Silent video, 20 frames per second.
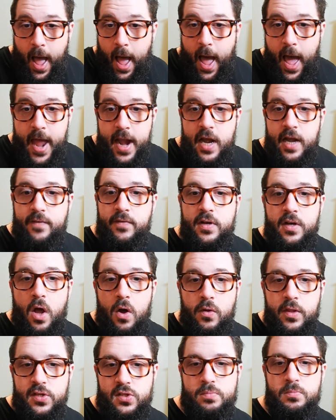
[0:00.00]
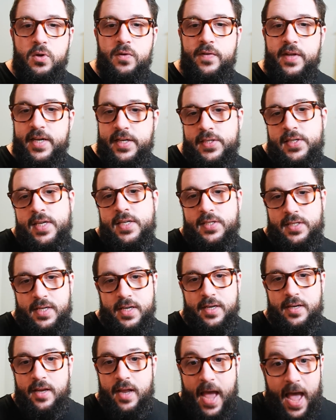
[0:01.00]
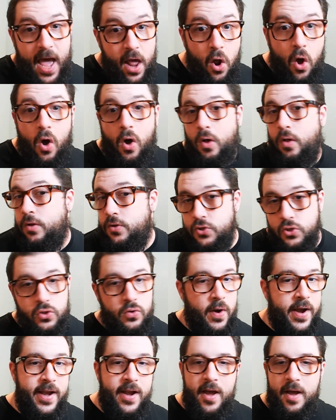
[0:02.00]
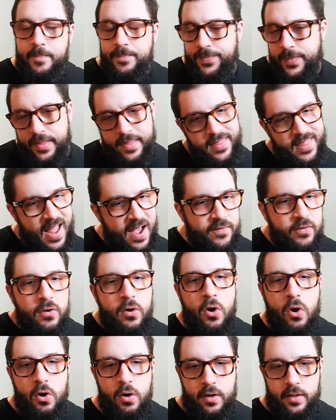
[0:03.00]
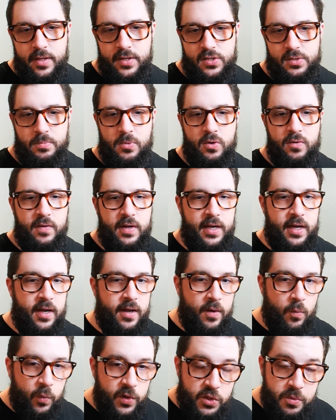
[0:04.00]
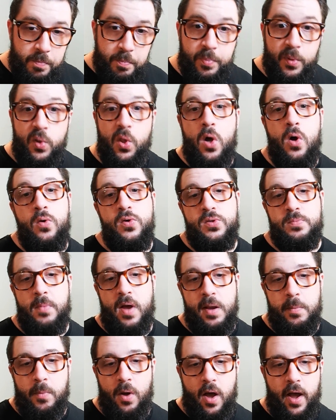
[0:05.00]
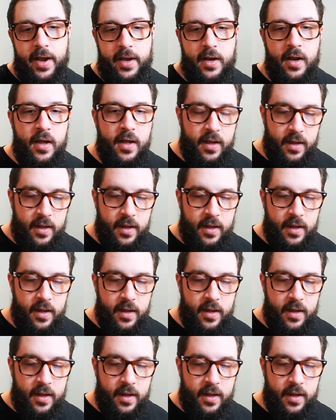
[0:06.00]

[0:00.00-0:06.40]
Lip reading: I didn't even know this movie existed at all. Straight up, never heard of this movie, which blows my mind.